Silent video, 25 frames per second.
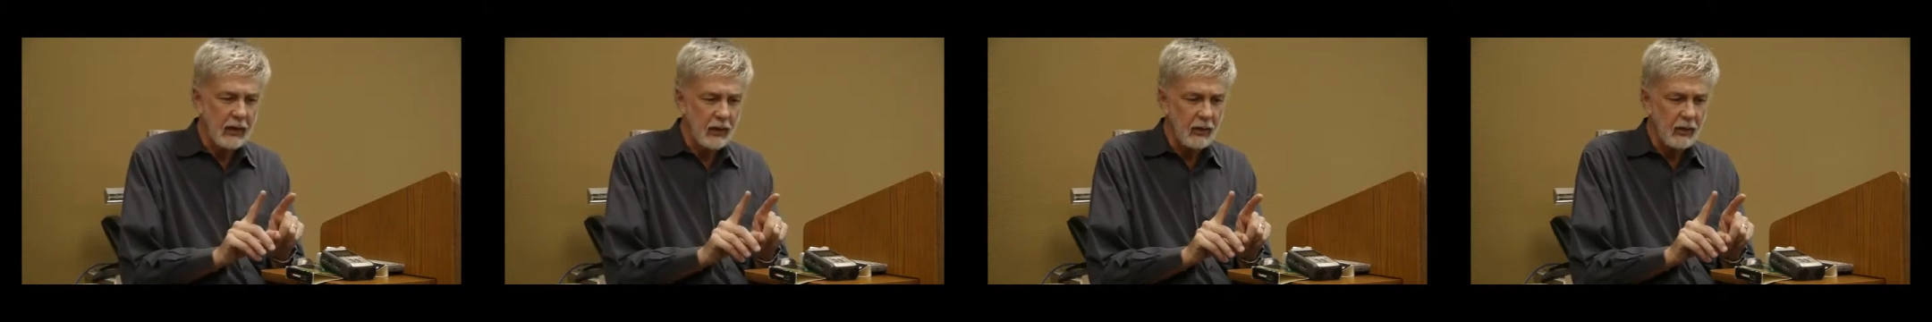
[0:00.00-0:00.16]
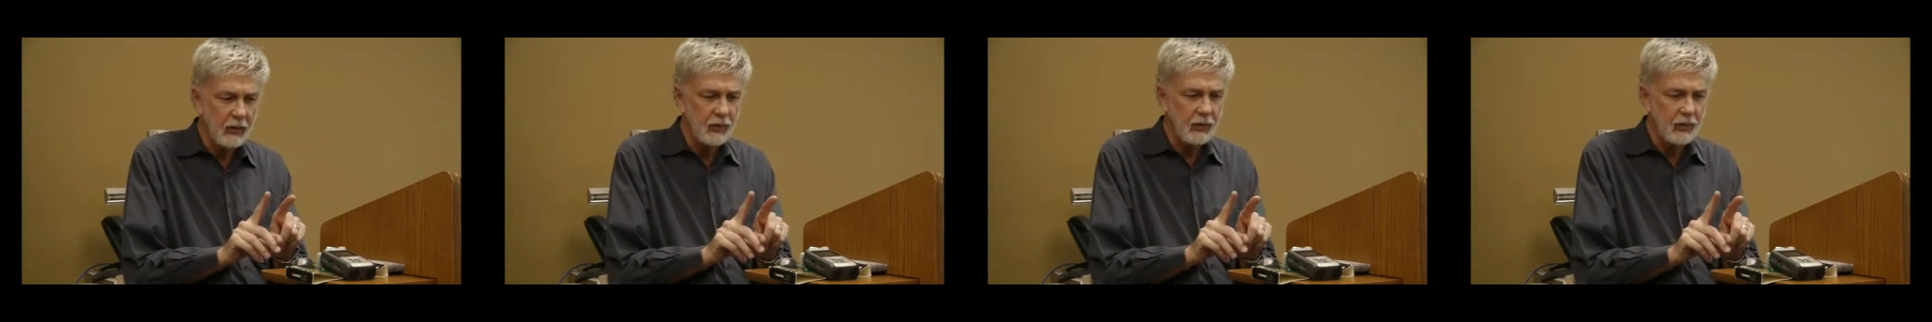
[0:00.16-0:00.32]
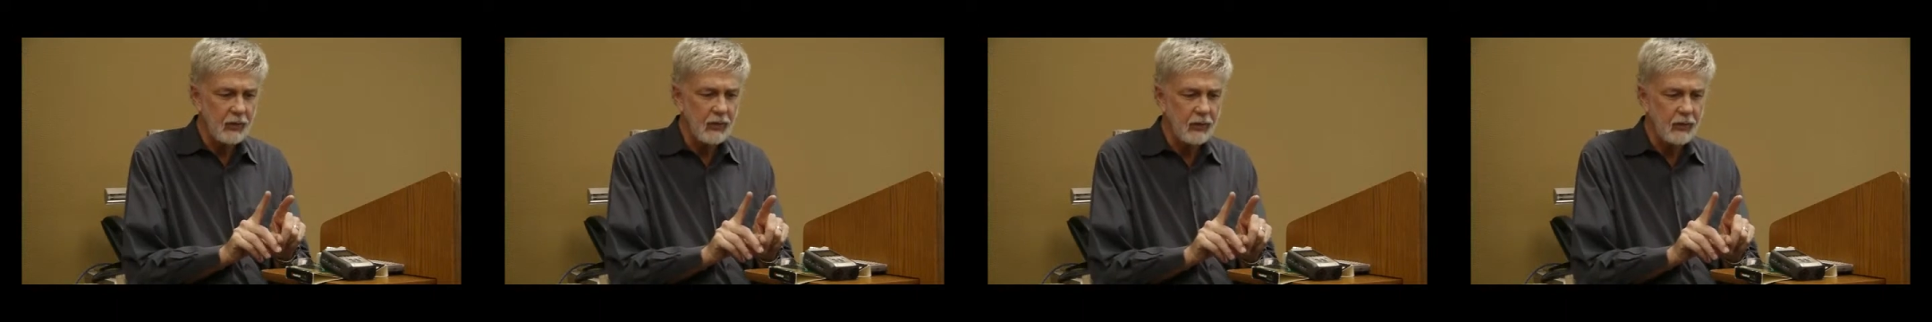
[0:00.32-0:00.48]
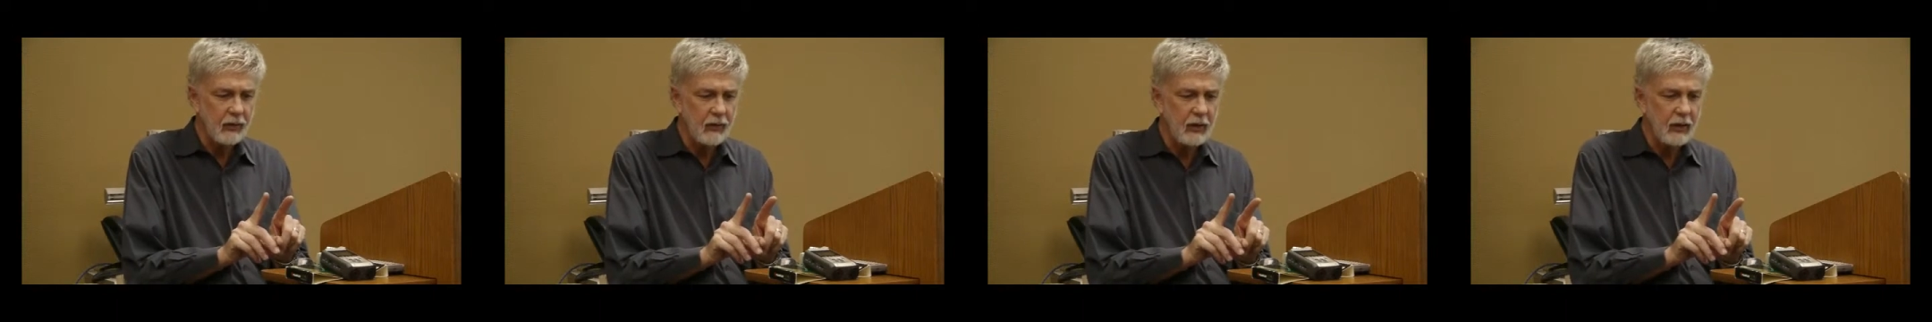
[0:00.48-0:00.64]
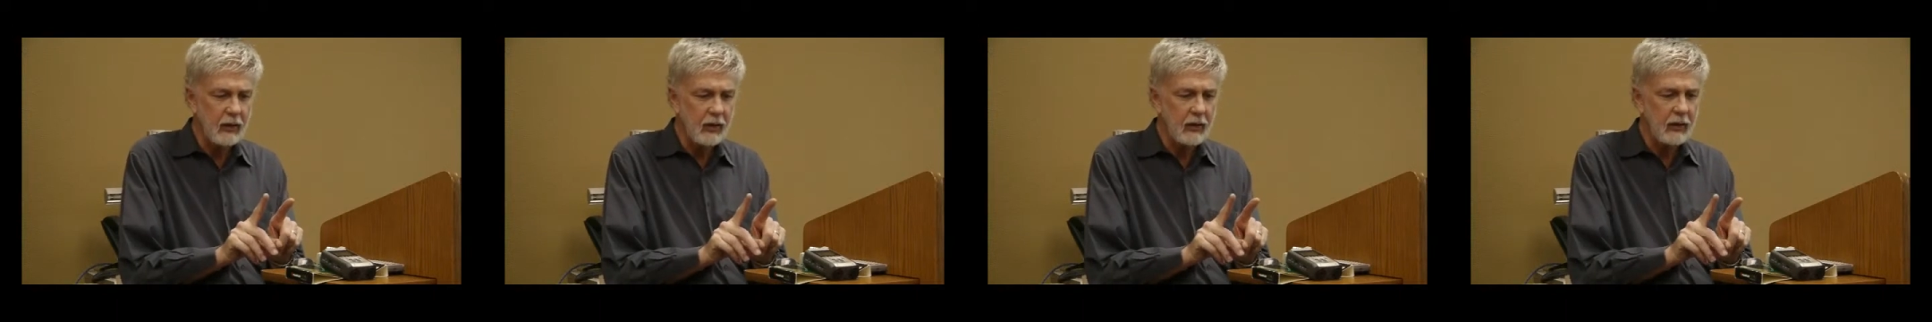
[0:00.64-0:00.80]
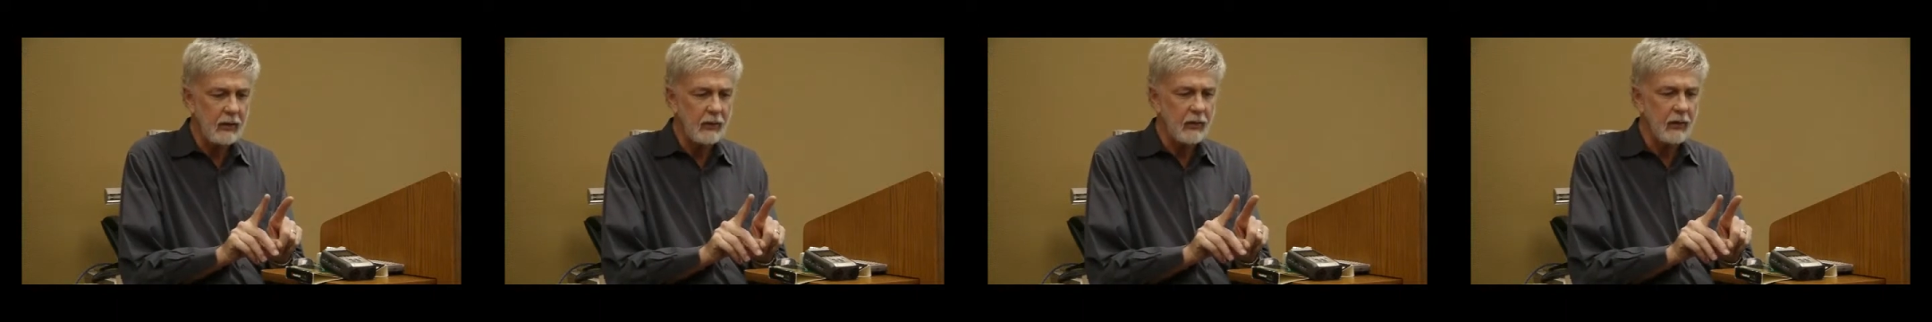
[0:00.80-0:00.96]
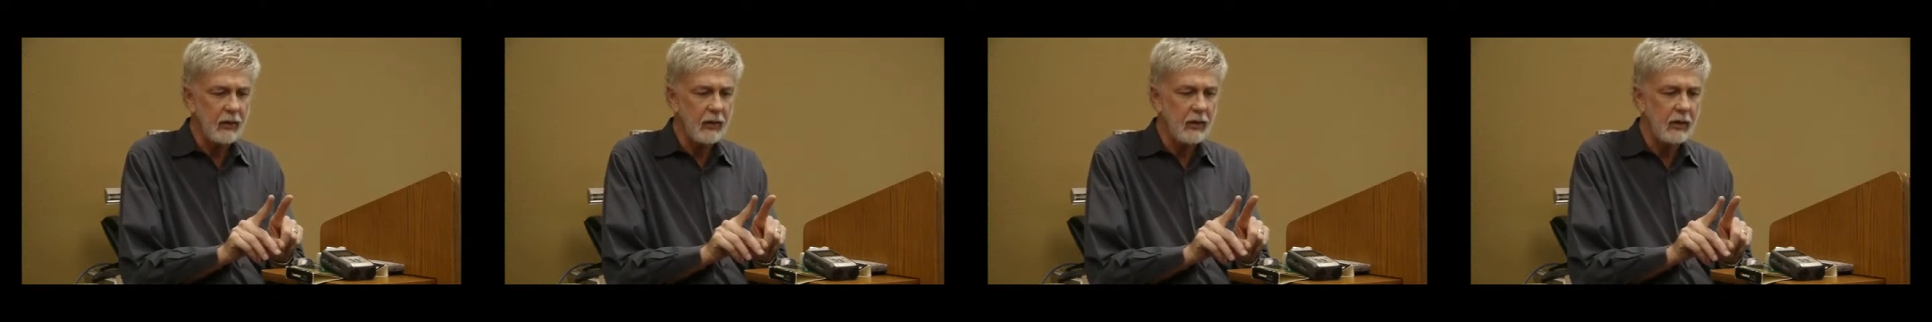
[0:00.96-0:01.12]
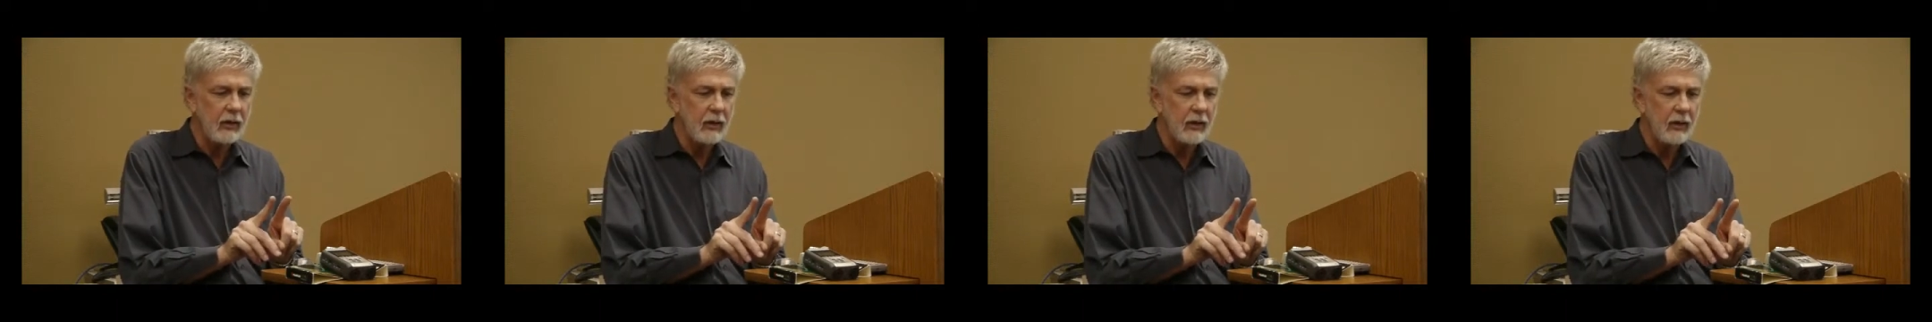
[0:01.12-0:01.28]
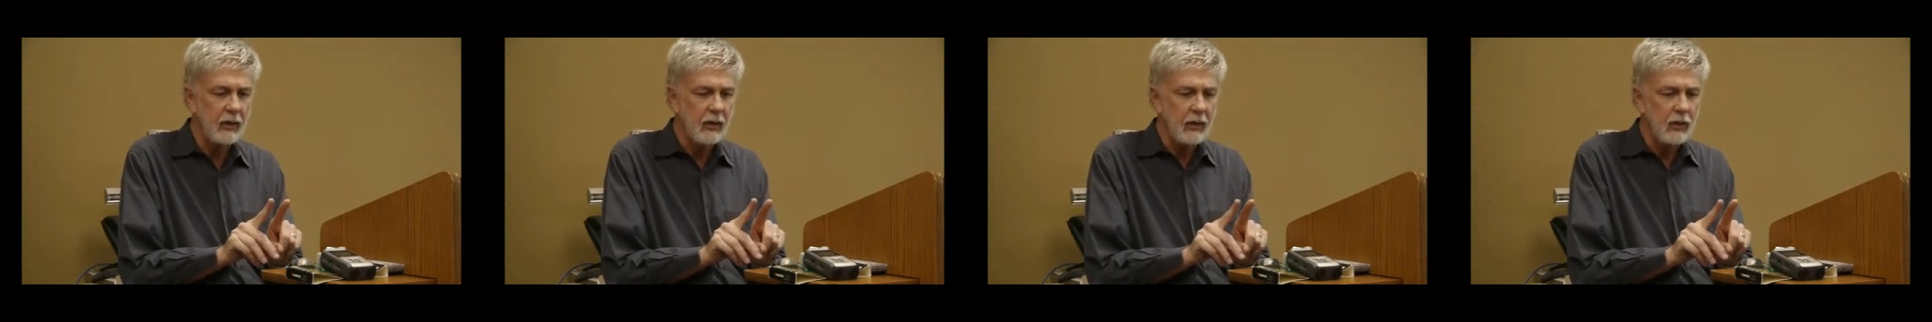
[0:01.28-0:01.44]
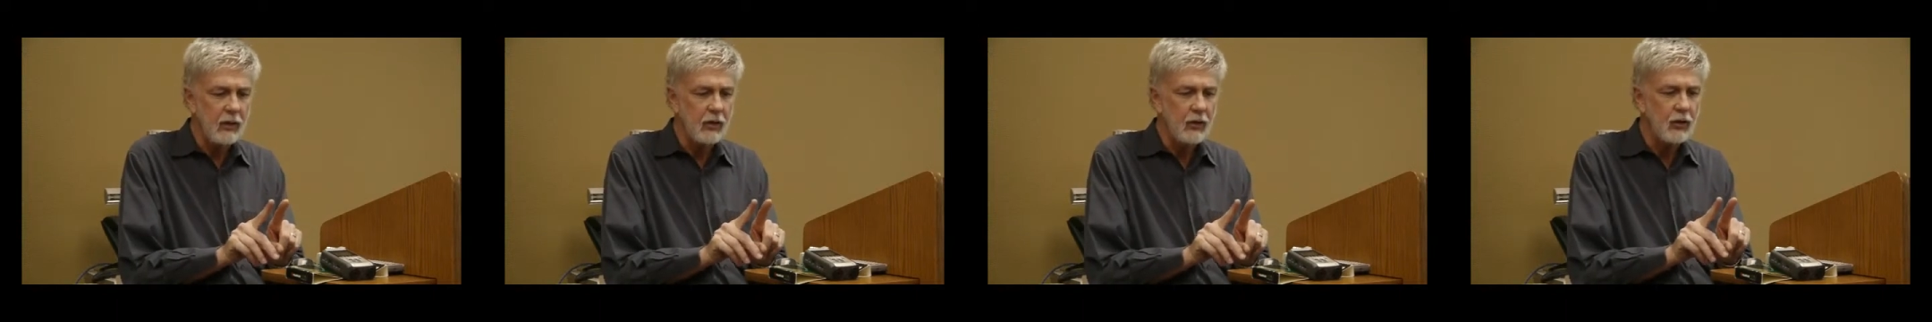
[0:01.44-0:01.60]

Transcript: is that they